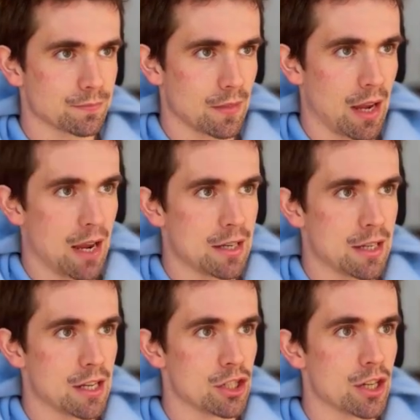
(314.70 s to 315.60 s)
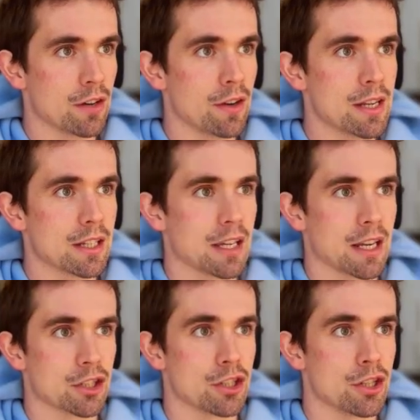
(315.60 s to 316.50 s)
and hit generate
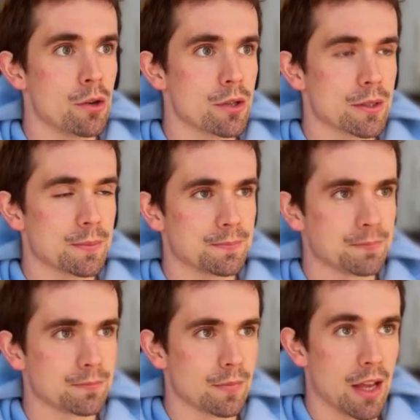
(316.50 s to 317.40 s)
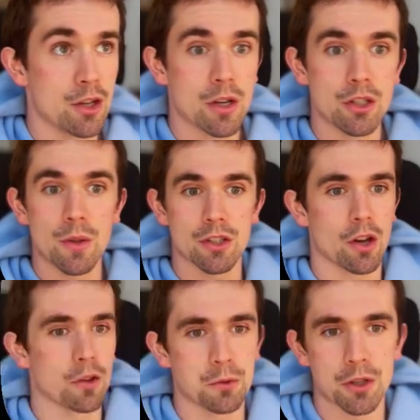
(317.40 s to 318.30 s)
connection note. And you can do this
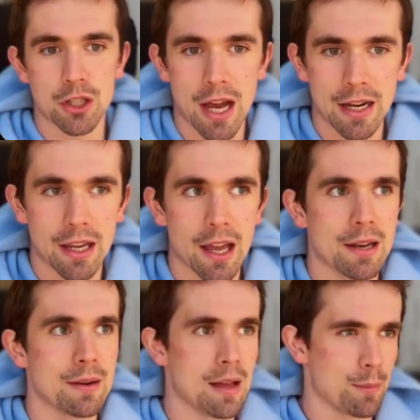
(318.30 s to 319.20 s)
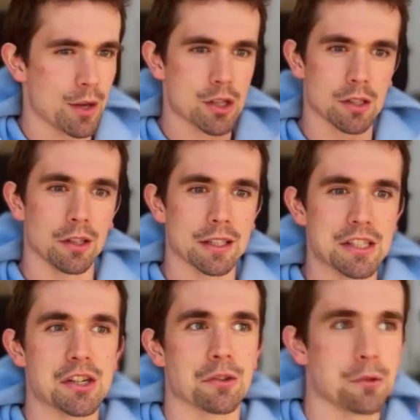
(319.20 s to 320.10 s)
all through the chat again, but it's just a little
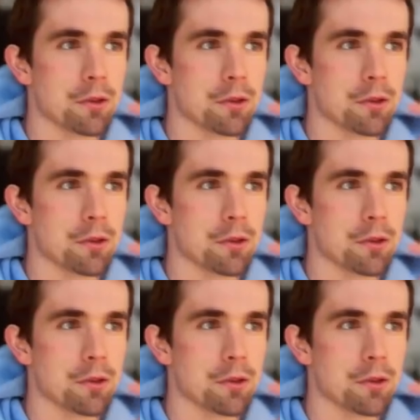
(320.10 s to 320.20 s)
easier through